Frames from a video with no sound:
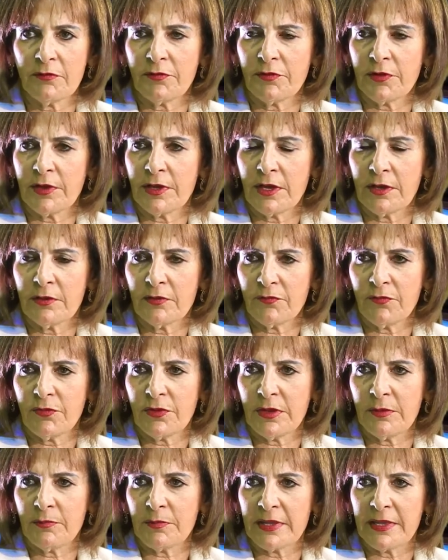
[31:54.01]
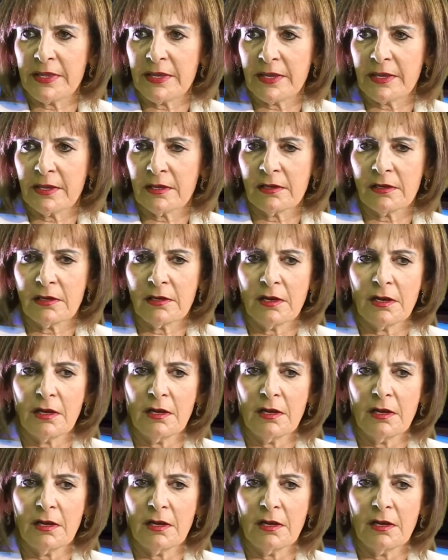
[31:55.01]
free medical,